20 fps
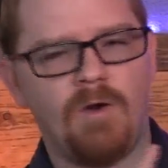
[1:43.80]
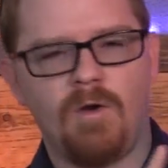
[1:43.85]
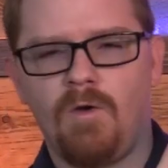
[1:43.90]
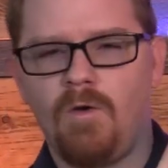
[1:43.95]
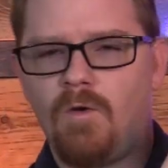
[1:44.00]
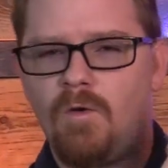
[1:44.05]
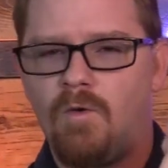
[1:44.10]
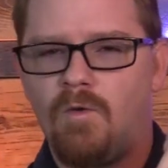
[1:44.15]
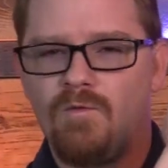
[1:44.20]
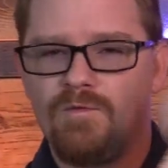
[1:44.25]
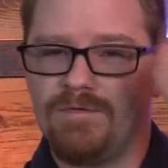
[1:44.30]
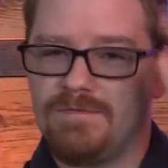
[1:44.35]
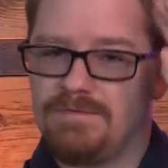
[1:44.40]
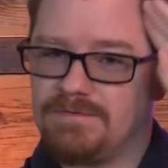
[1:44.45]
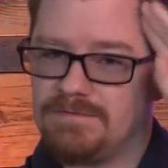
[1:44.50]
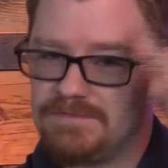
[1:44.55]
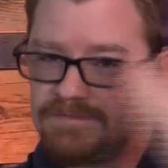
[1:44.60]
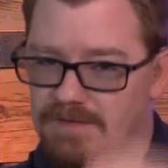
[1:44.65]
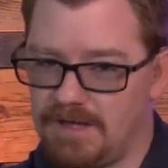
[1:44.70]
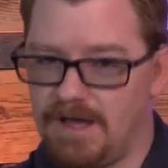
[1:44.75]
He
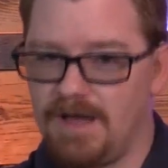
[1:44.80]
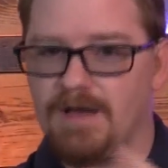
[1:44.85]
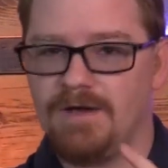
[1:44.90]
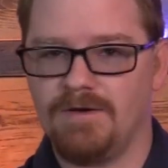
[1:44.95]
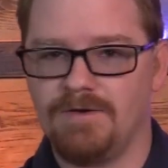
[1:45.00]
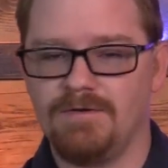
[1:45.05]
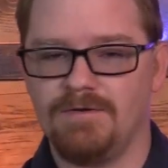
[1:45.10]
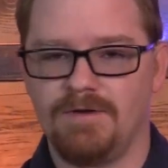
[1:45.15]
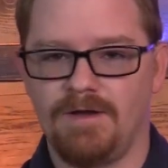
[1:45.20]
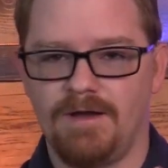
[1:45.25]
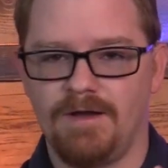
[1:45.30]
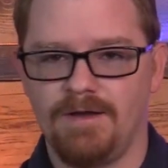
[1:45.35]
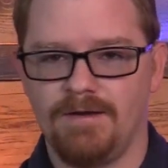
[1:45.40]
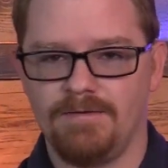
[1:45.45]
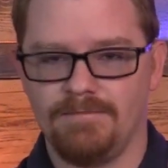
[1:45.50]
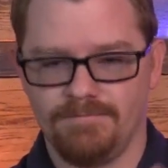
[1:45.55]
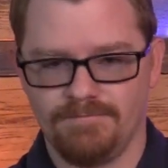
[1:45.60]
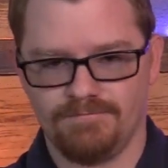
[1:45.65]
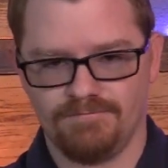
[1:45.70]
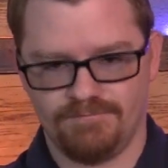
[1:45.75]
sacrificed his own
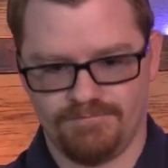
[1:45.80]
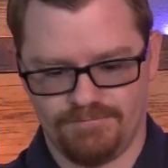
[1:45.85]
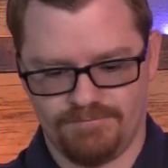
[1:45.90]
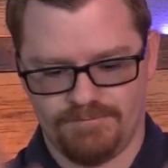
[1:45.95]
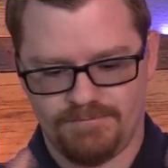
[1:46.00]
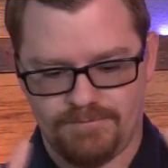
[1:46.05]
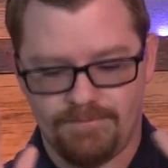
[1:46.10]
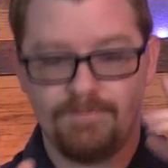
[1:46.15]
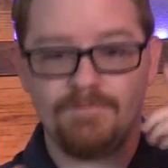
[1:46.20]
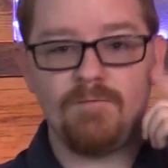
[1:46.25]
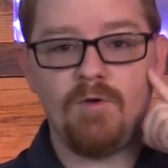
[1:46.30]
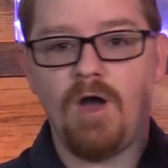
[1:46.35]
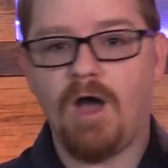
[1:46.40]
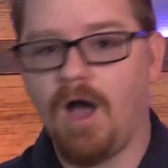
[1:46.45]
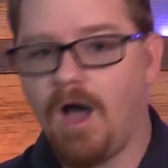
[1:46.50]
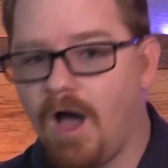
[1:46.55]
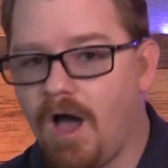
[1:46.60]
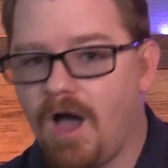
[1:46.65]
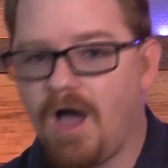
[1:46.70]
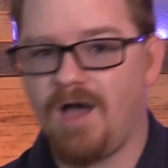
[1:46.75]
son for all of
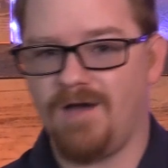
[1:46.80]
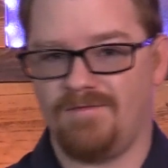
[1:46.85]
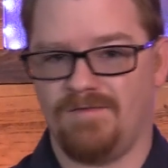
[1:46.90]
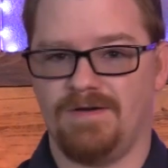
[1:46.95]
us.